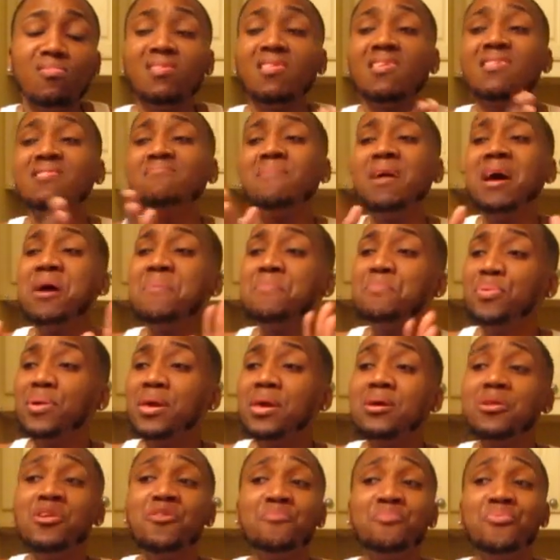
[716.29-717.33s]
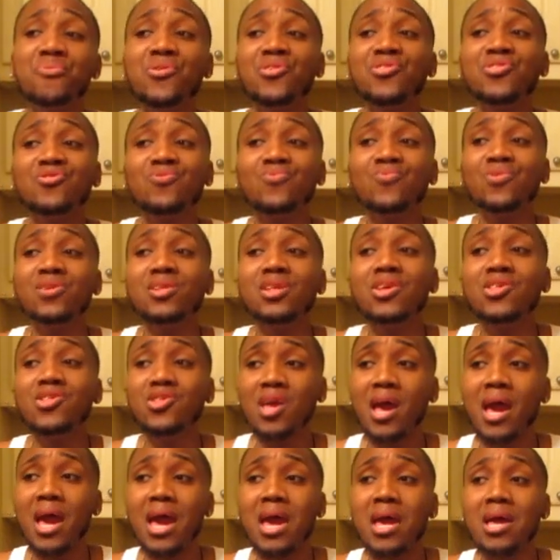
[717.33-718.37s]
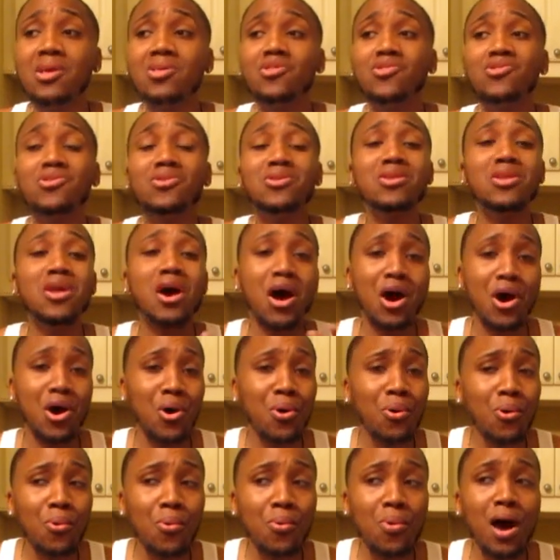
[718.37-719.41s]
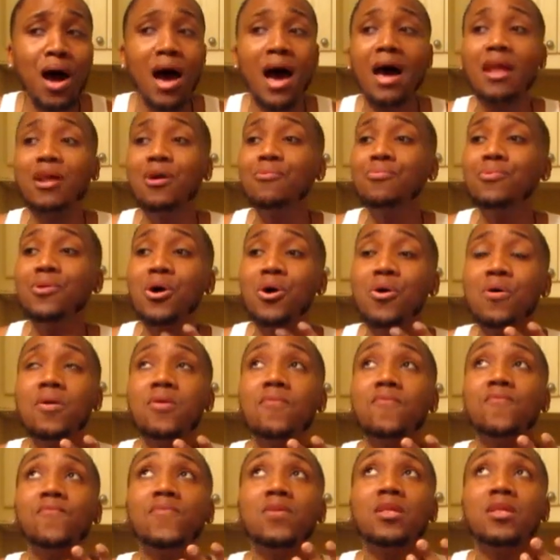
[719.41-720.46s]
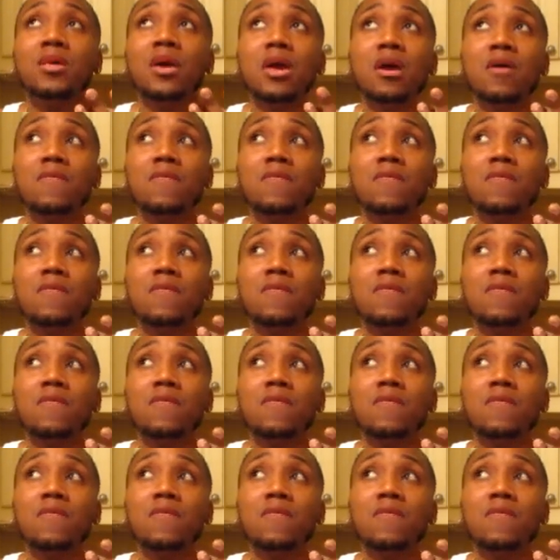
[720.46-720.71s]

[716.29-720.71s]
does my opinion of Porsha really change? No. I don't know if it